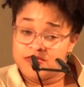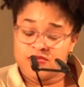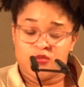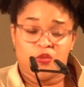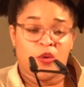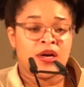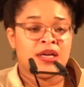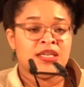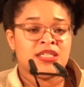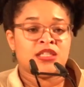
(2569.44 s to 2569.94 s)

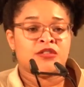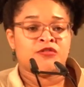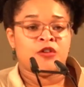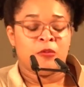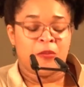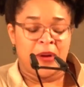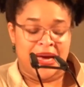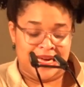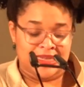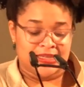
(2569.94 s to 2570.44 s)
What is a
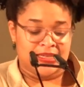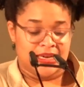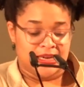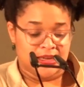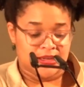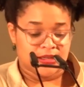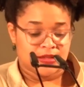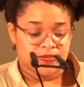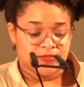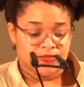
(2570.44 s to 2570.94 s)

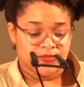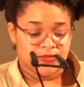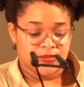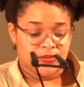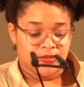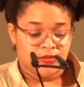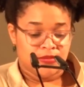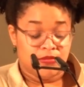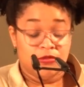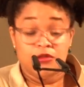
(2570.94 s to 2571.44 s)
romantic?
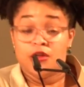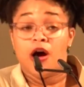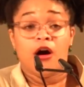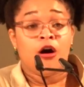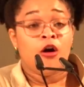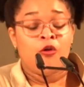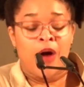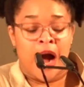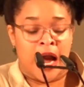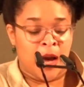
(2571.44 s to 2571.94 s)

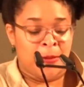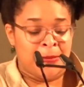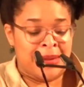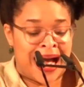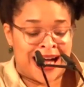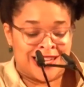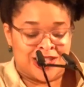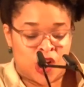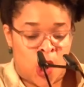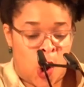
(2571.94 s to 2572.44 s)
No, I am
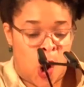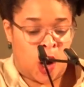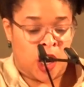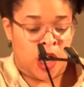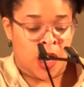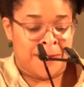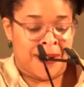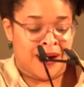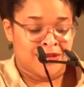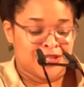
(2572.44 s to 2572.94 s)
not
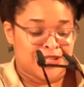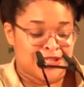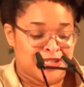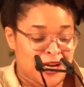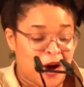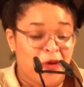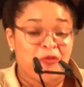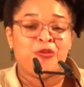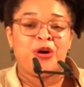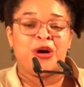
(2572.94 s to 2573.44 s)
talking about
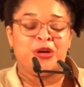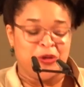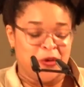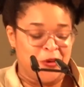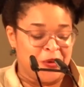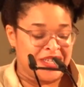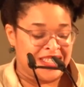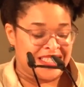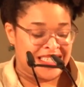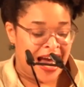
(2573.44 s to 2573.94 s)
someone
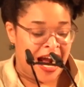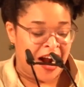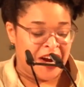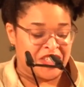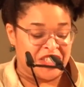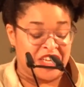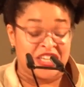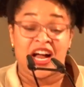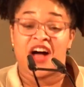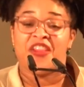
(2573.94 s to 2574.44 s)
who
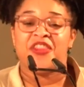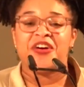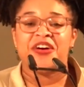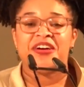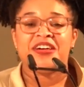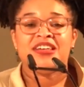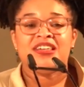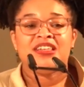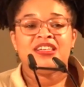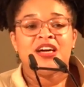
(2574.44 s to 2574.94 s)
desires
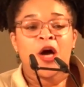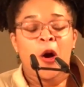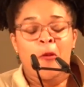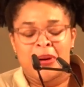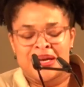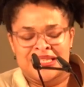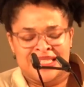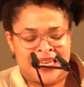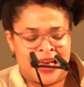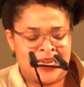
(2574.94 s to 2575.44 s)
another,
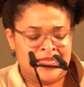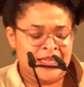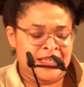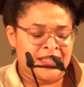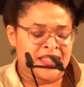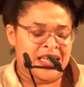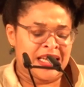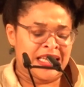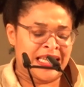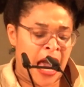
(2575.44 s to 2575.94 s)

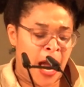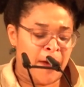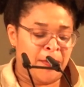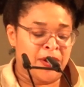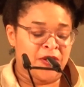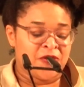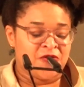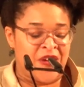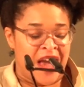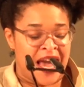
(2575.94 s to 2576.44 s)
possesses
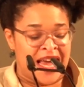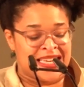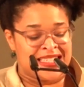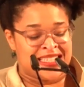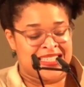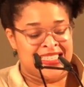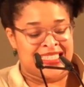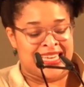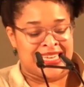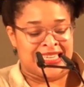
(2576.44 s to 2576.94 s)
elaborate
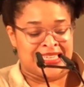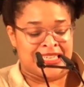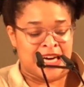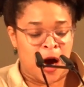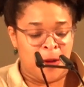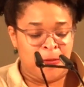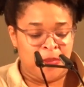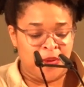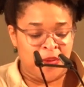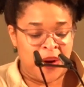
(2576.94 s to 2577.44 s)
fantasies as a
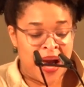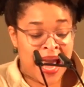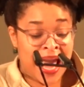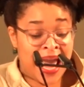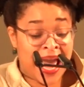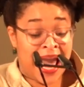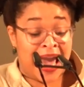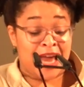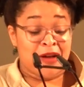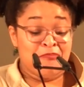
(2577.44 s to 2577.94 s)
couple,
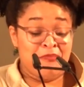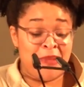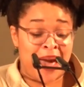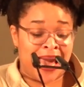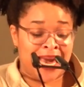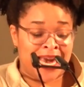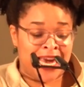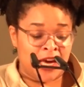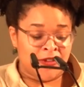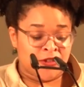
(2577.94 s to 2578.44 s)
and
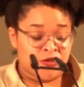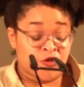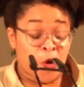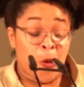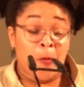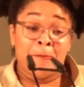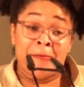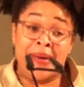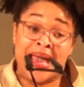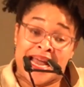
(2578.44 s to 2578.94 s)
may even
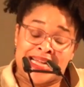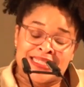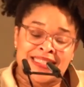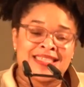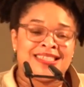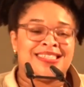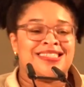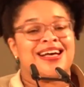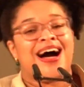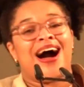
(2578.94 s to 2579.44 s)

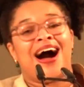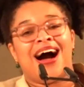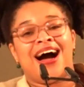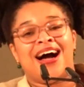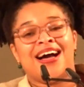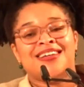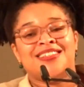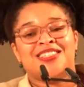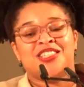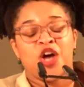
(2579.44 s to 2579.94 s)

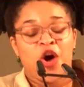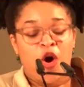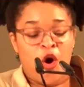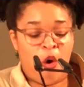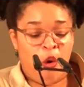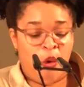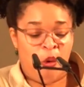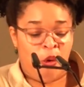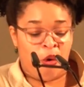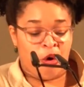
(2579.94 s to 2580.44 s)
romanticize
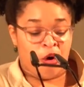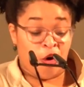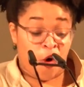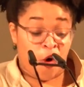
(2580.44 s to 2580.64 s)
or